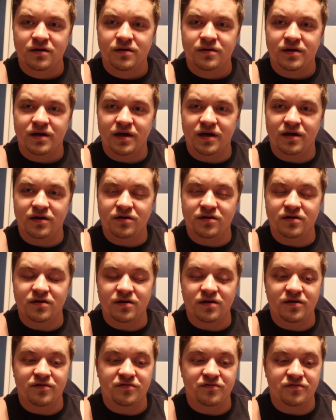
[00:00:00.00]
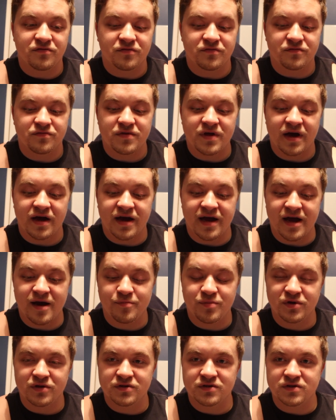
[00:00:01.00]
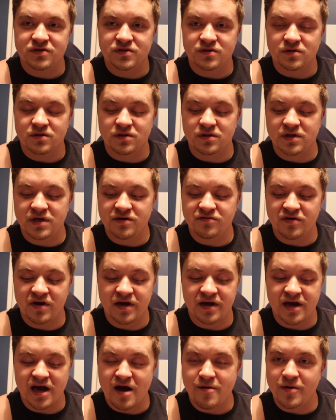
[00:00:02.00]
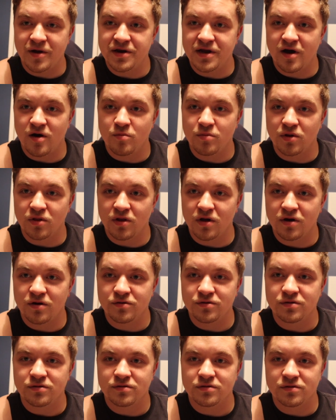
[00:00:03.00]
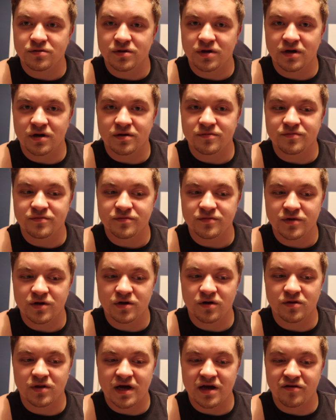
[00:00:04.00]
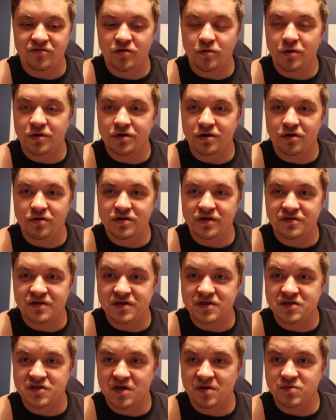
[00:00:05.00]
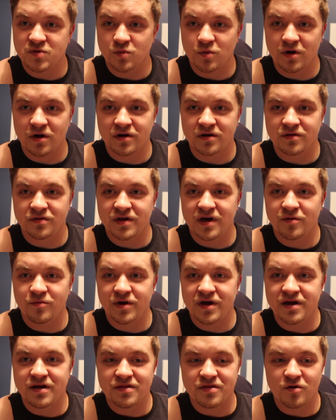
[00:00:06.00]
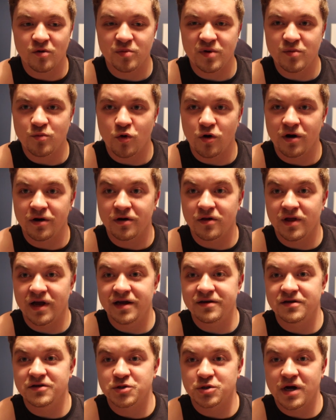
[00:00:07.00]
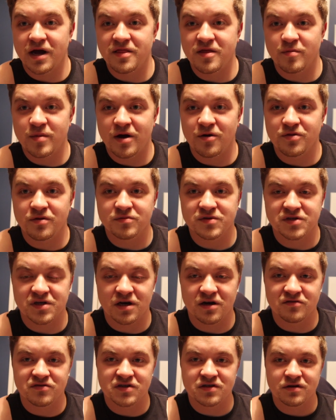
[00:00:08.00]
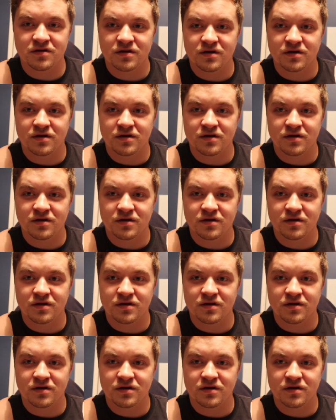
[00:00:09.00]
And if that happens, leave a comment down below. Let everyone know that these tips work. That way they'll be more inclined to try them out themselves.